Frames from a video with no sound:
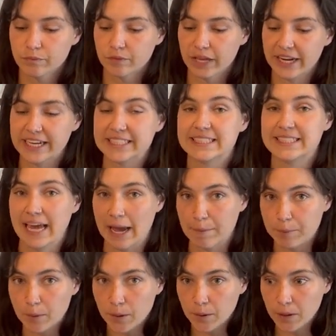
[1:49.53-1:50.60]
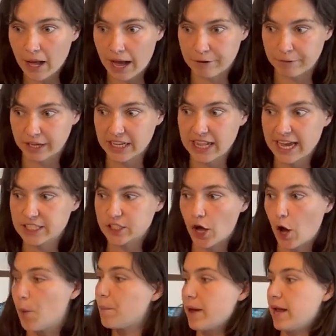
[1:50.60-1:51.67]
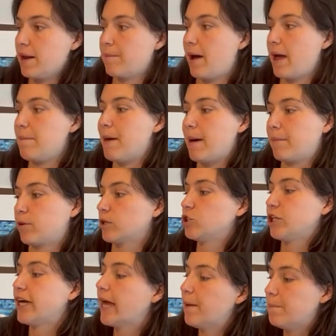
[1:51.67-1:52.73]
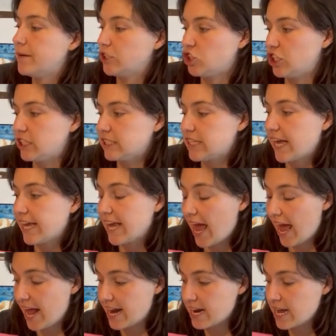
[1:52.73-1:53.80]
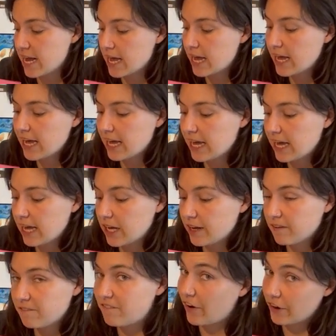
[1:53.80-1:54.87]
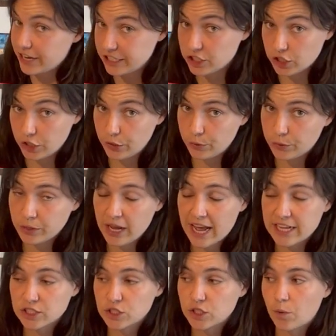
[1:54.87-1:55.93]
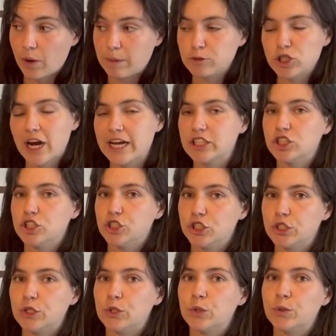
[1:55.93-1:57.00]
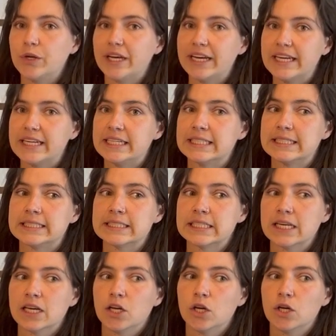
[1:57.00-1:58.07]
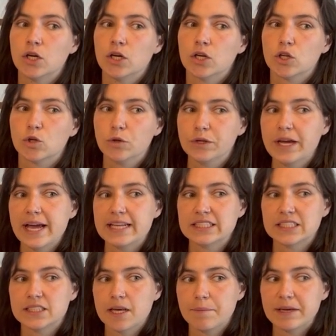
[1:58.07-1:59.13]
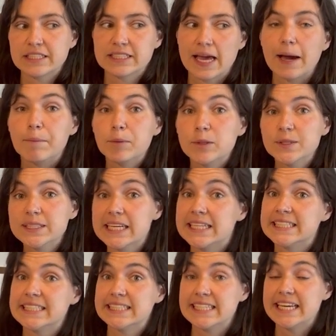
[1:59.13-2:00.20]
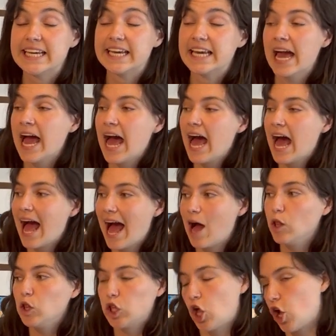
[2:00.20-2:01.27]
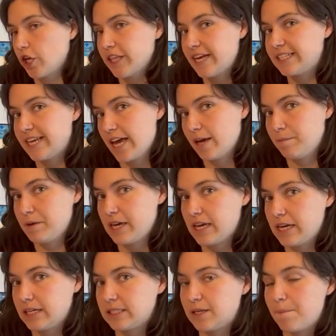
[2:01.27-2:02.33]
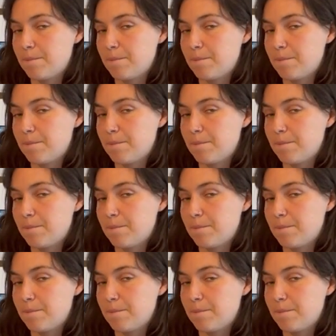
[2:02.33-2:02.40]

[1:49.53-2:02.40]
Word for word: an example. I'd really like to open my pet portrait commissions again very soon. And so what I'm trying to do is create some examples and see how long they take me to